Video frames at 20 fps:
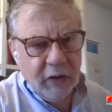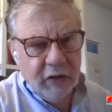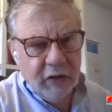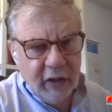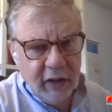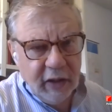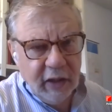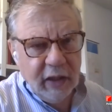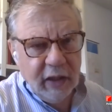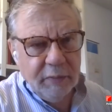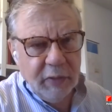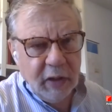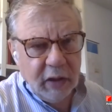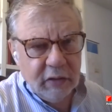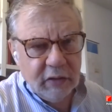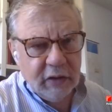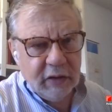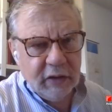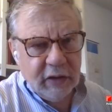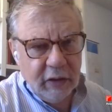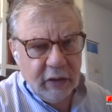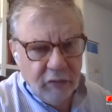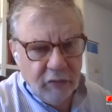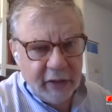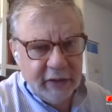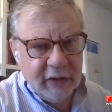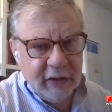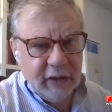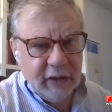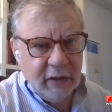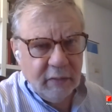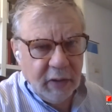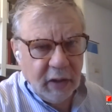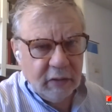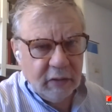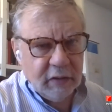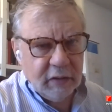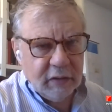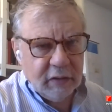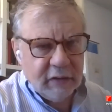be thinking about it and writing
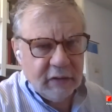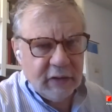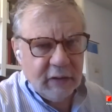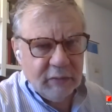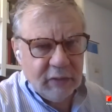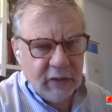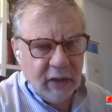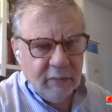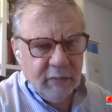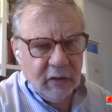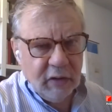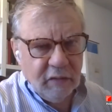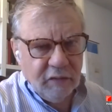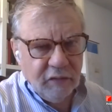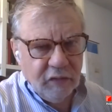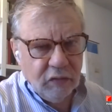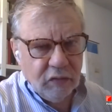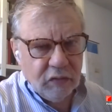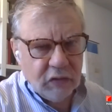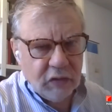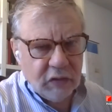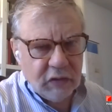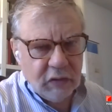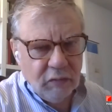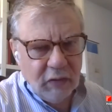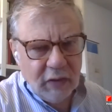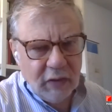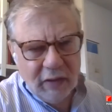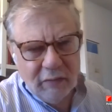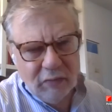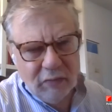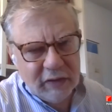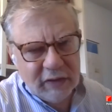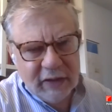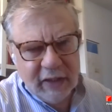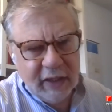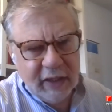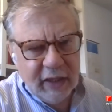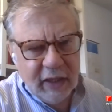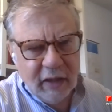about it sometime in the future. So, what I will
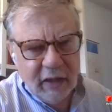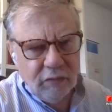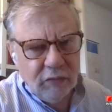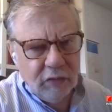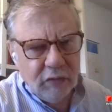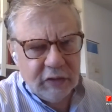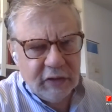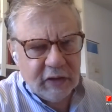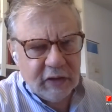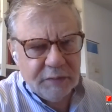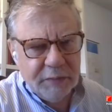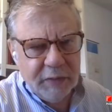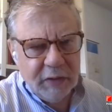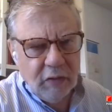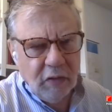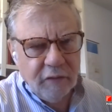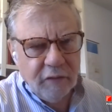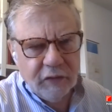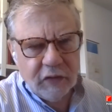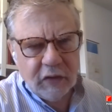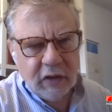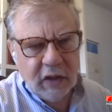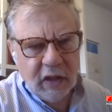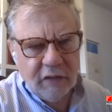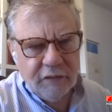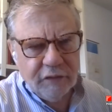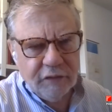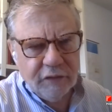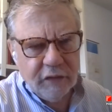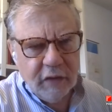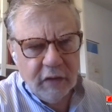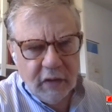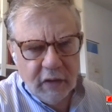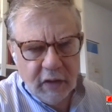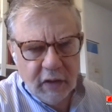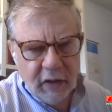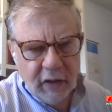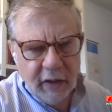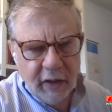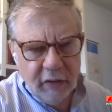say here will just be off the cuff
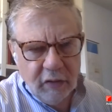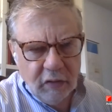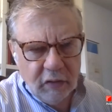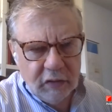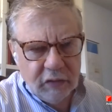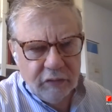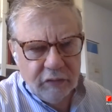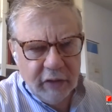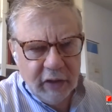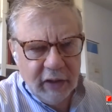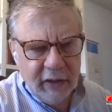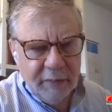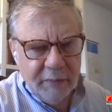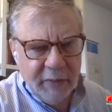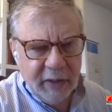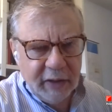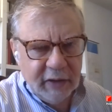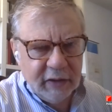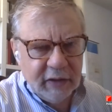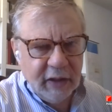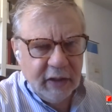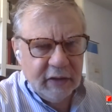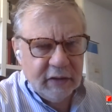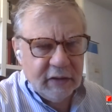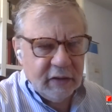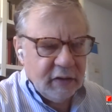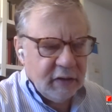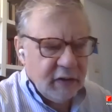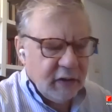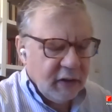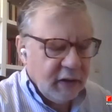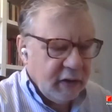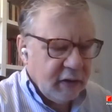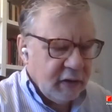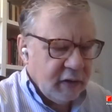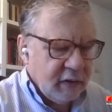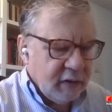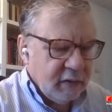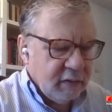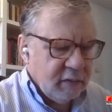and not really meditated
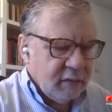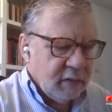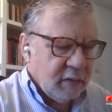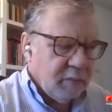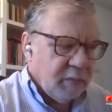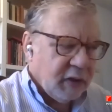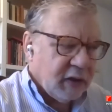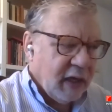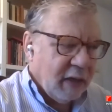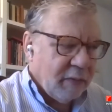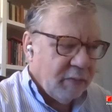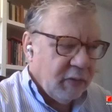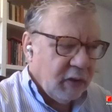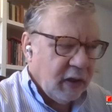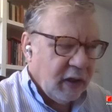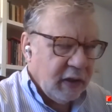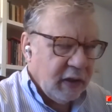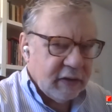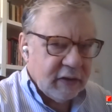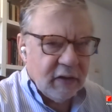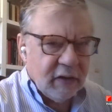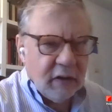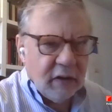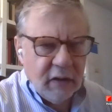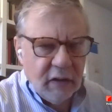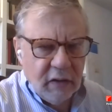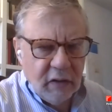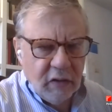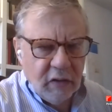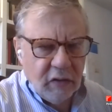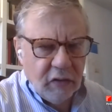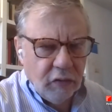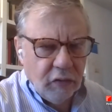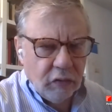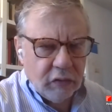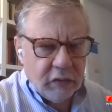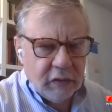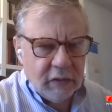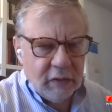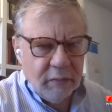and metabolized
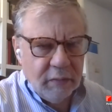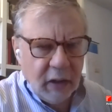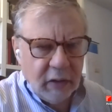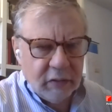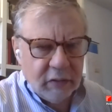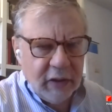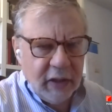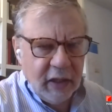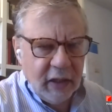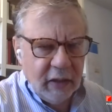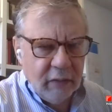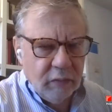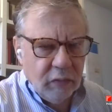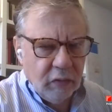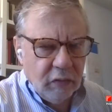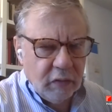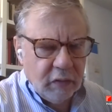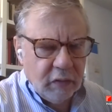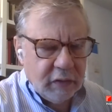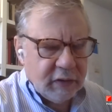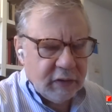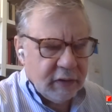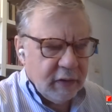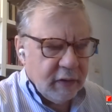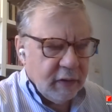thoughts about handbooks.